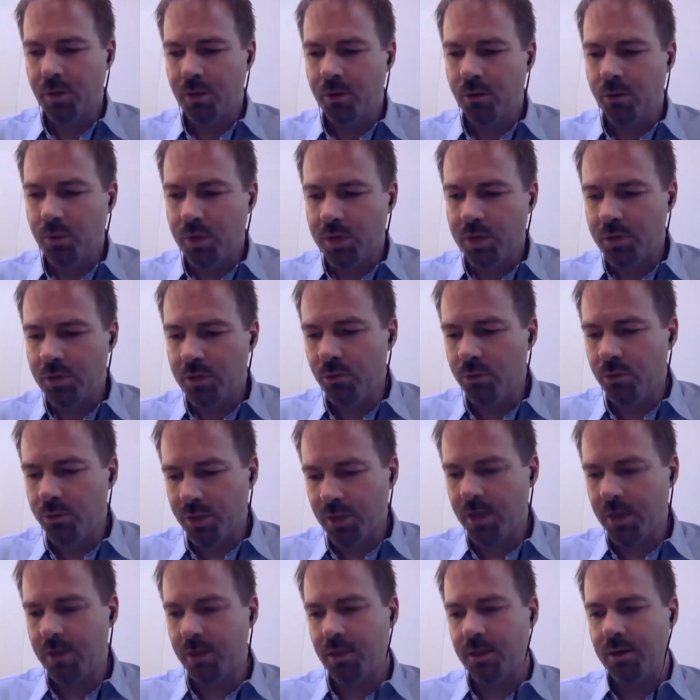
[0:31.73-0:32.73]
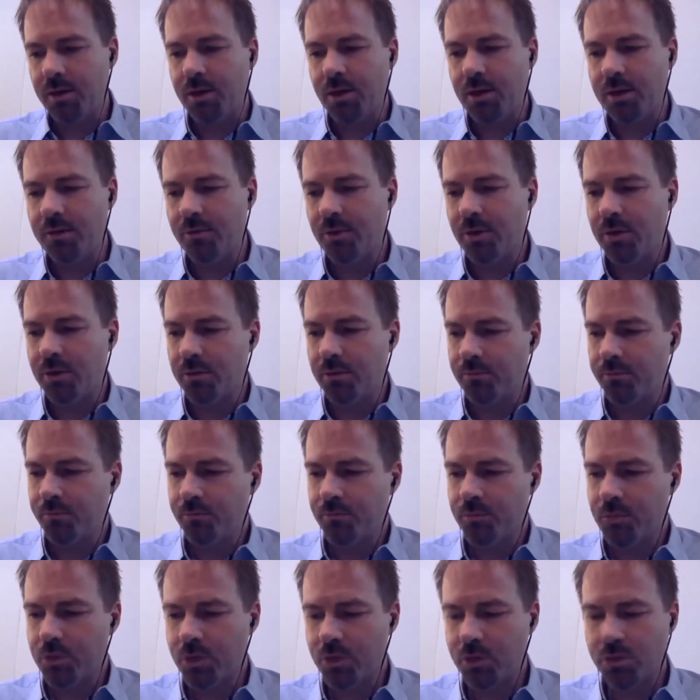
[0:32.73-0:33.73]
We do think that even
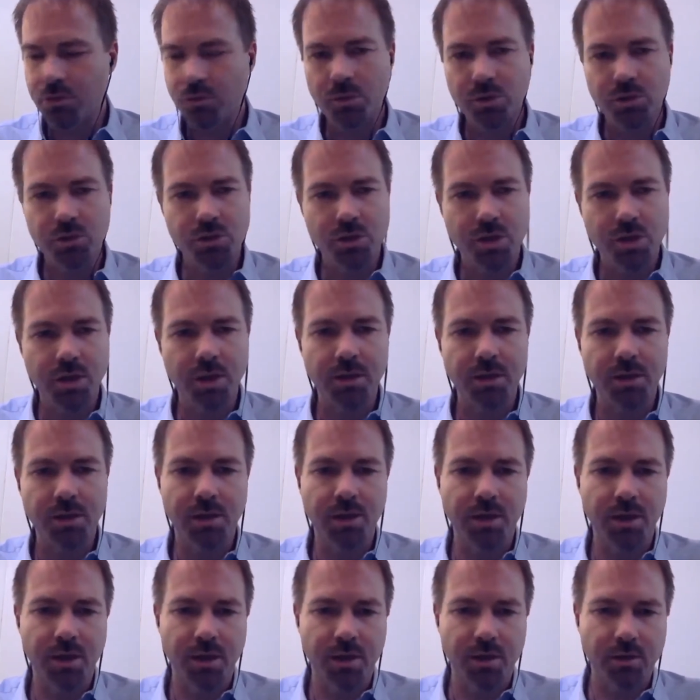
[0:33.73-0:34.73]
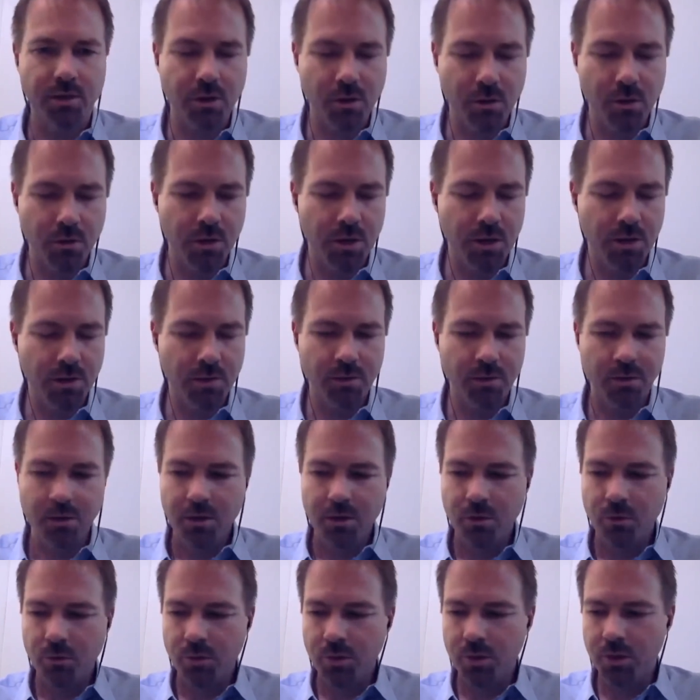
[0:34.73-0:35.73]
just with Shelley and Goguen,
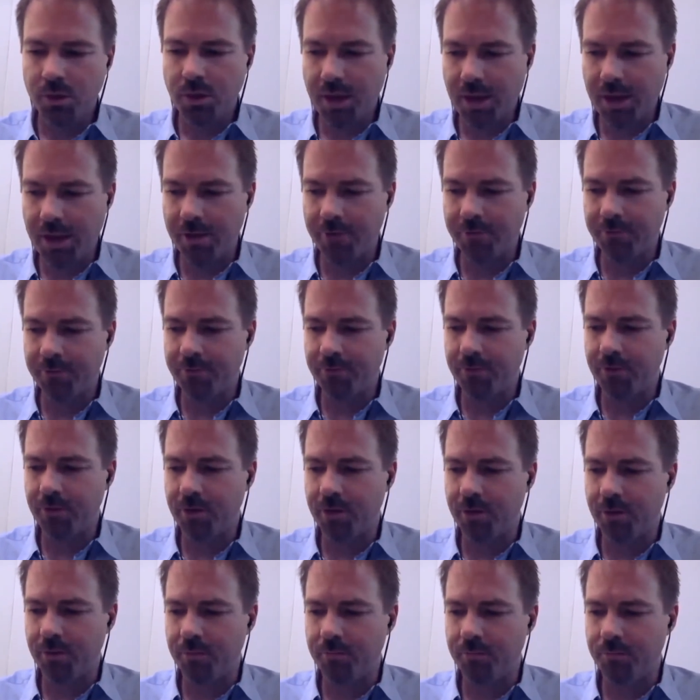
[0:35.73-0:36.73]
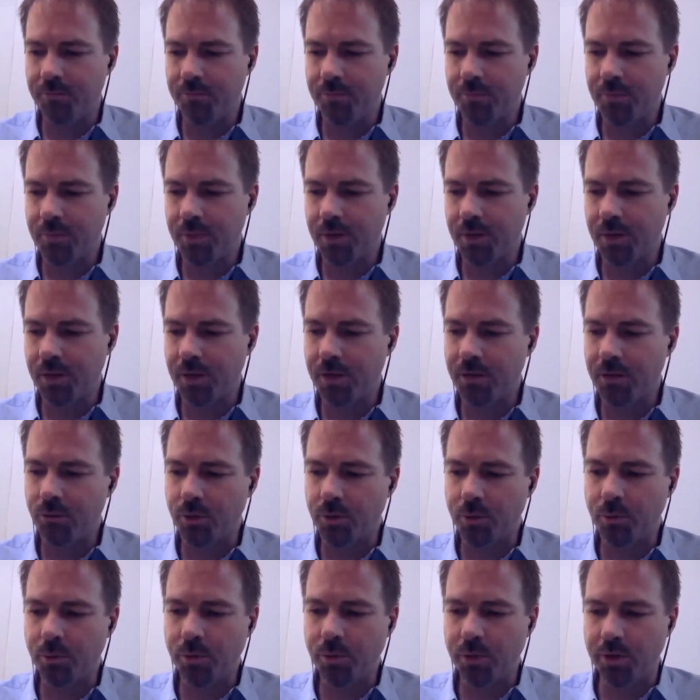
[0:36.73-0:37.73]
we'll have, uh, uh I don't
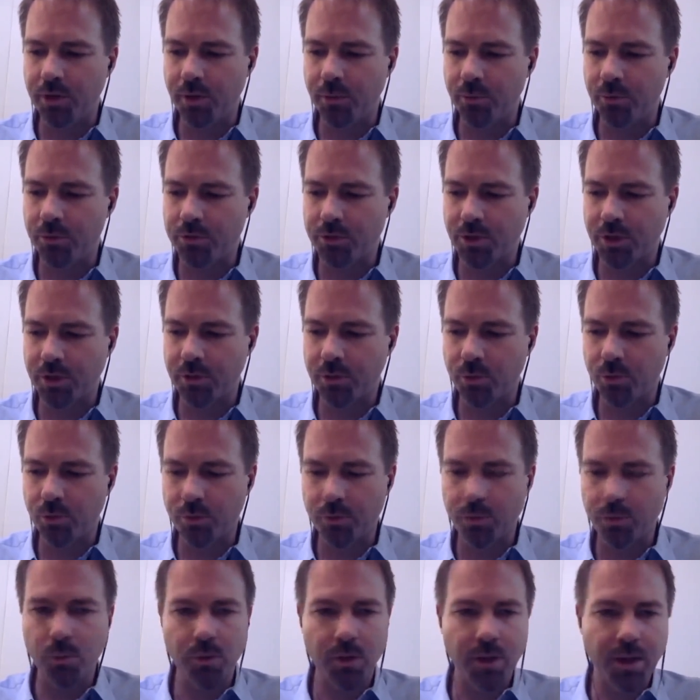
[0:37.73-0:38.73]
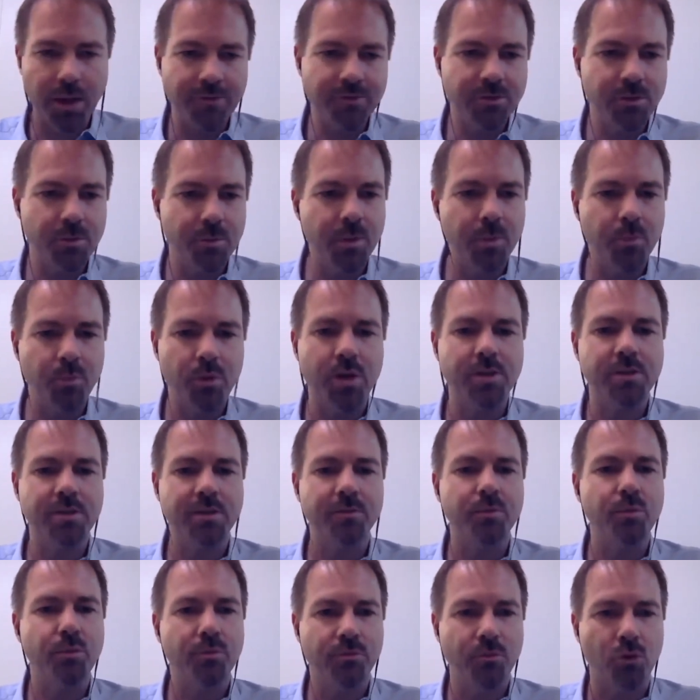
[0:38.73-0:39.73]
want to put numbers on the board, but we'll have some
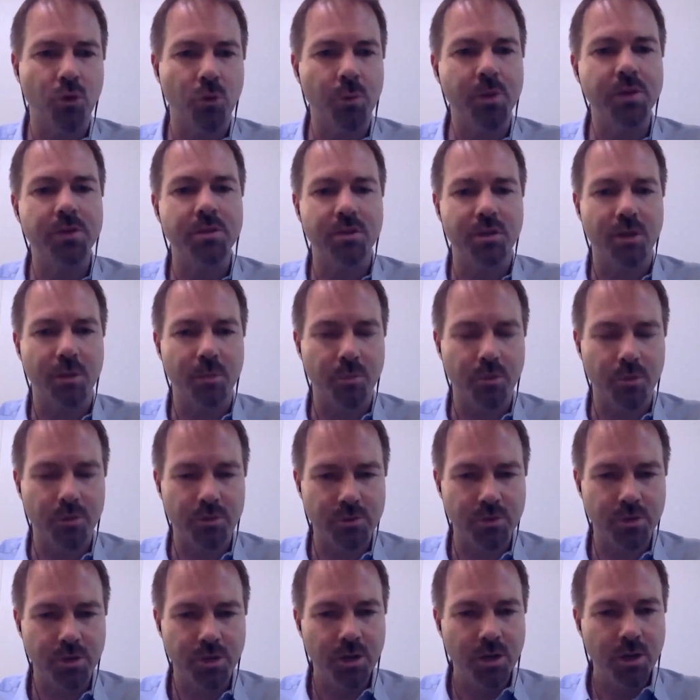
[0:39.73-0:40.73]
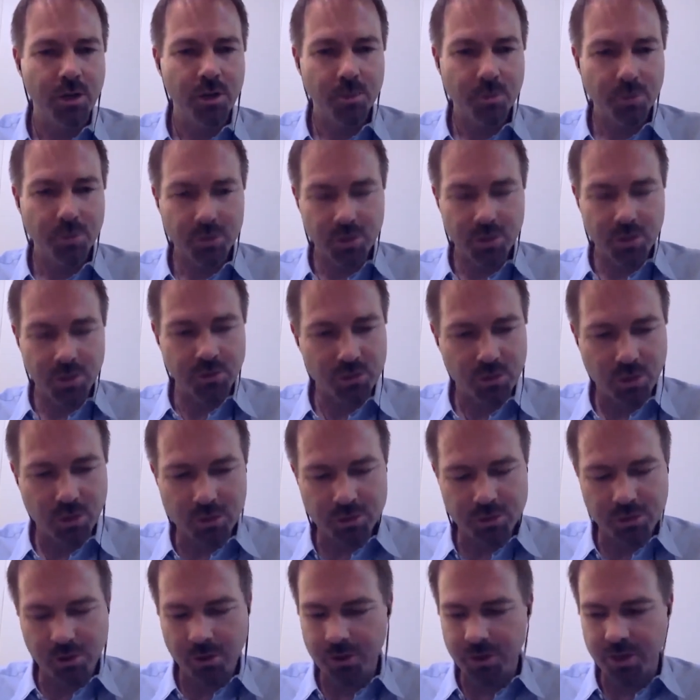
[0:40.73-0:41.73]
impressive performance numbers. But as
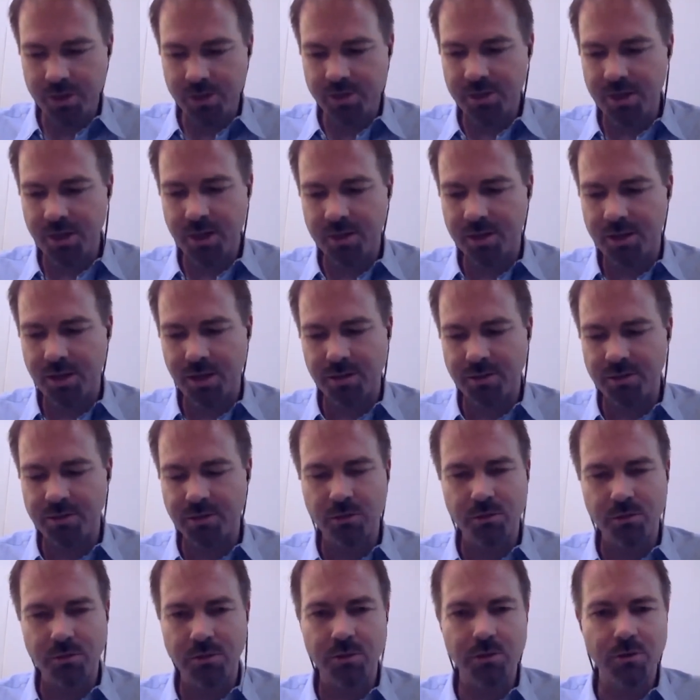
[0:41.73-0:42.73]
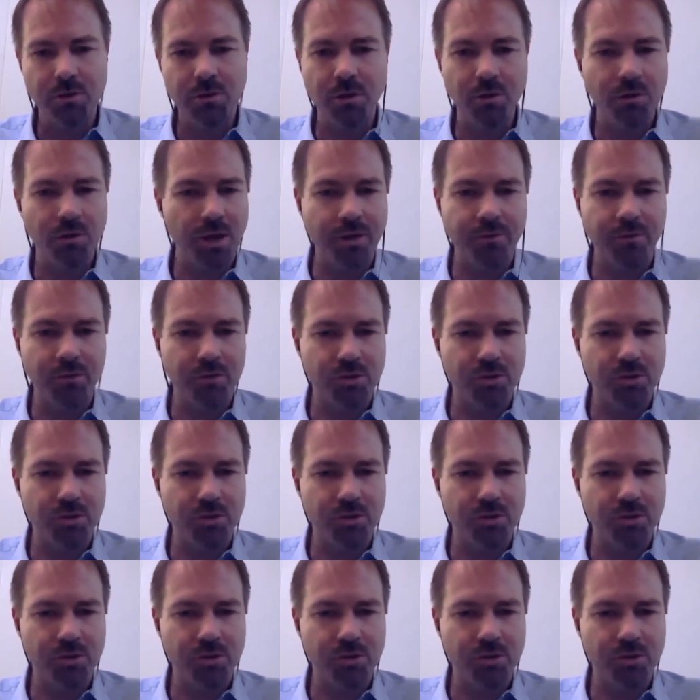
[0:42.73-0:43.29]
Charles already said, that you, you don't ever